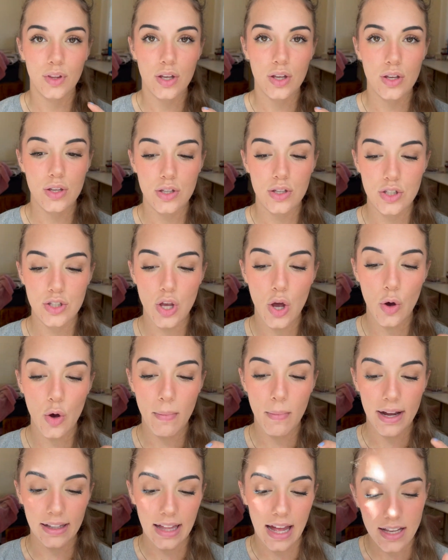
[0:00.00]
So
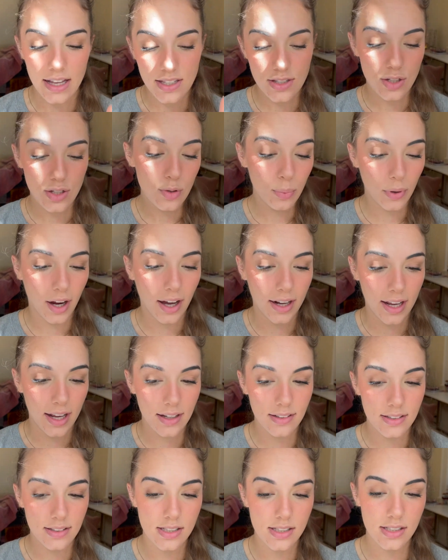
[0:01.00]
my last two
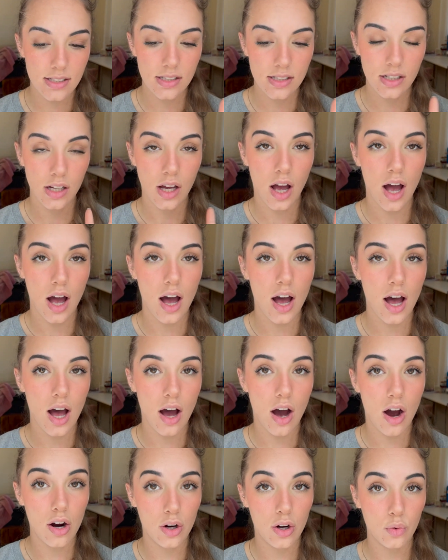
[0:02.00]
products
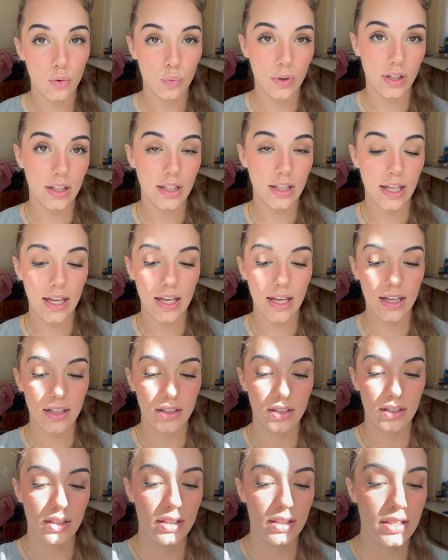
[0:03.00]
are really
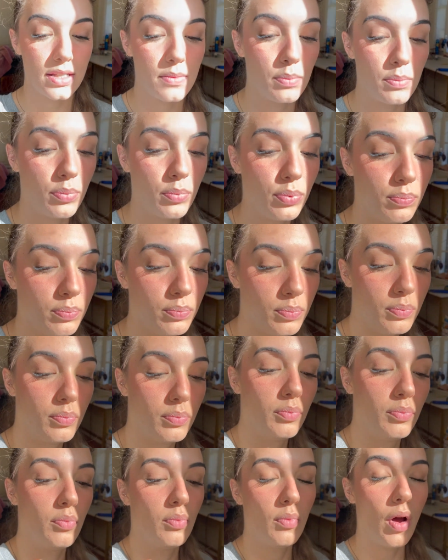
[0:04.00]

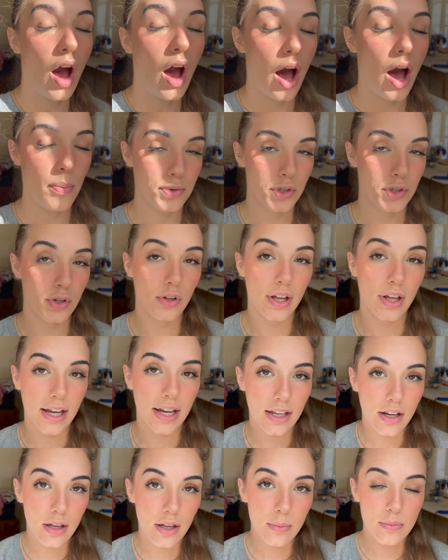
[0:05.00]
optional
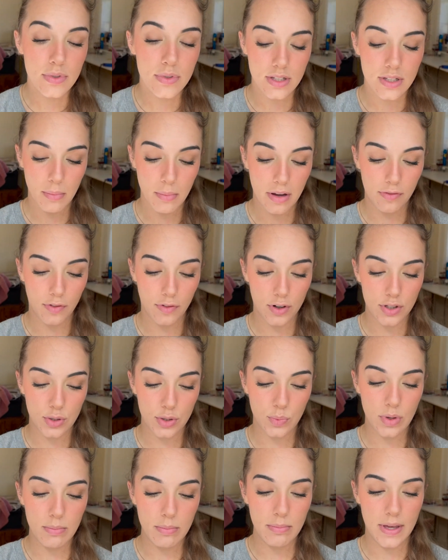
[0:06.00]
items. My first
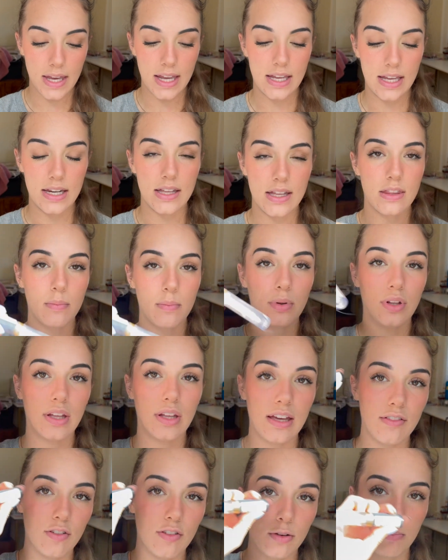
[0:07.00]
one being the
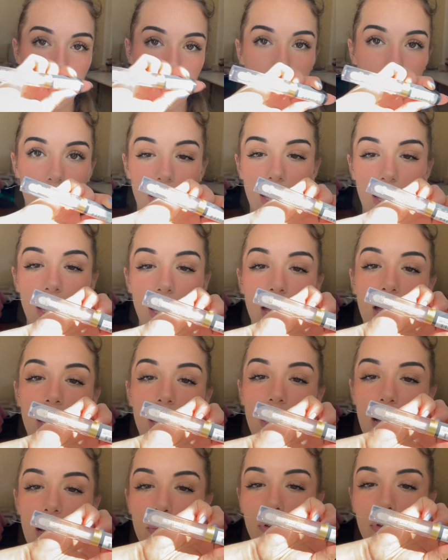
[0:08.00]
Believe Beauty.
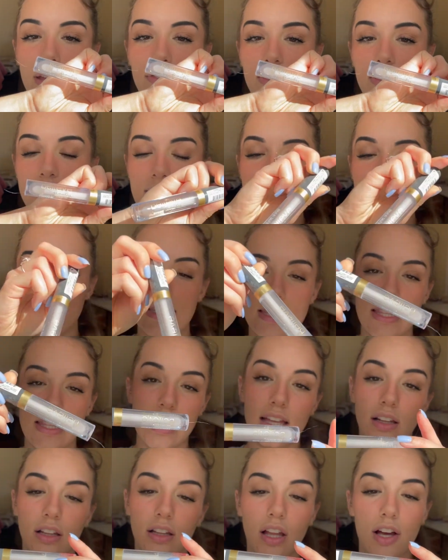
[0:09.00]
I believe this is
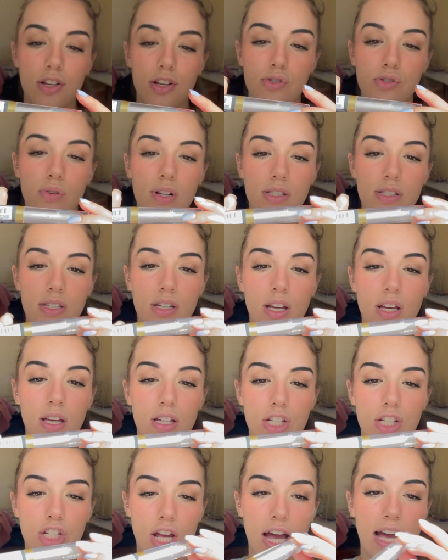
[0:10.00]
the Lustrous
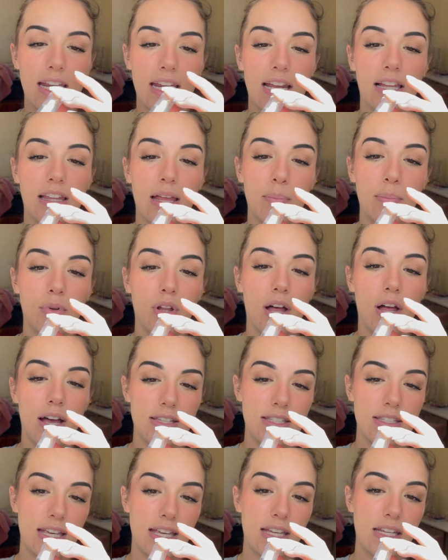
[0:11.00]
Shine Lip
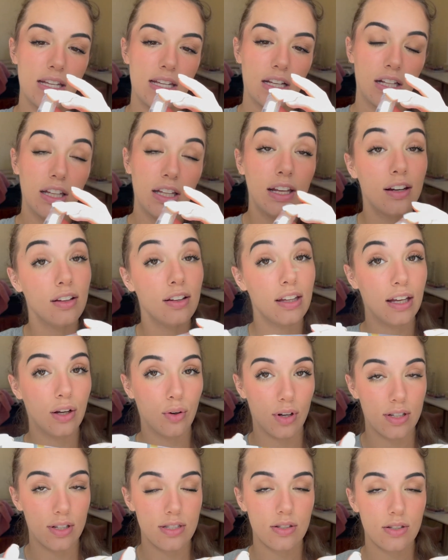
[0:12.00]
Gloss in Clearly
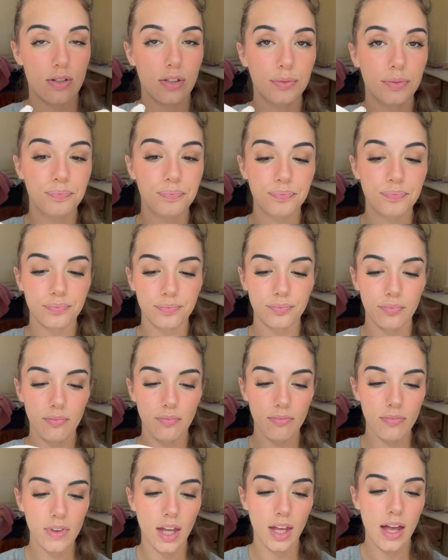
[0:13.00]
Crystal.
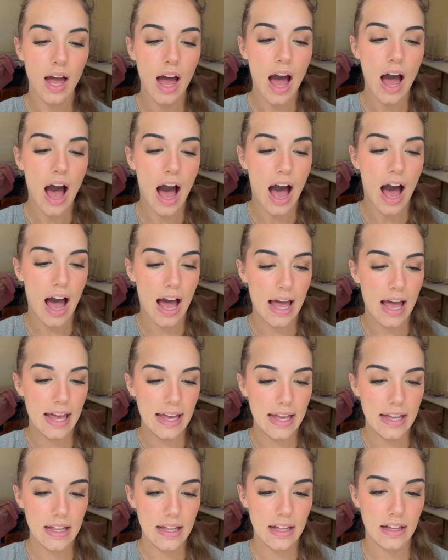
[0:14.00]
I